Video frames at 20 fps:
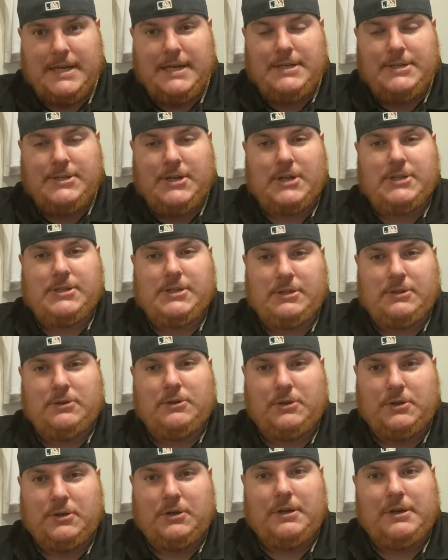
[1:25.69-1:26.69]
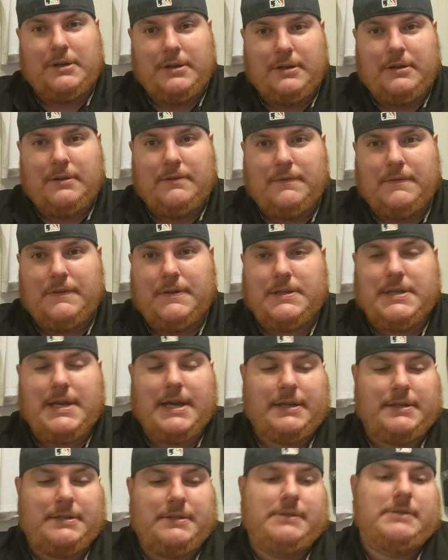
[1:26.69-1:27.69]
Doesn't look good for the
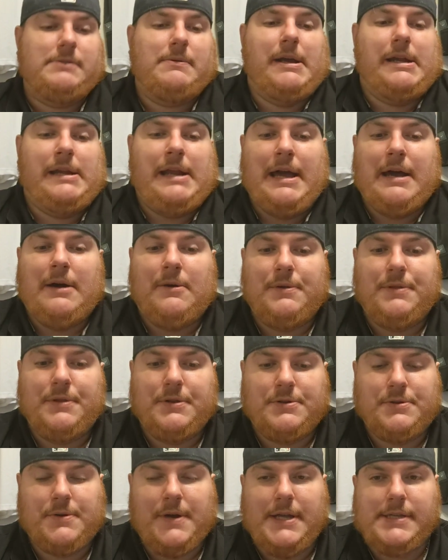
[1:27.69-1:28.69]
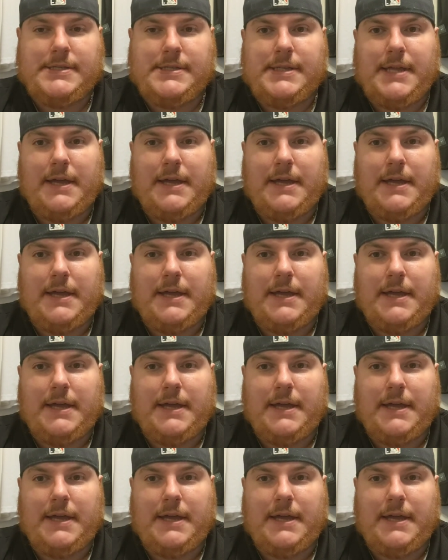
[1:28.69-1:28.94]
Texans right now and the trades that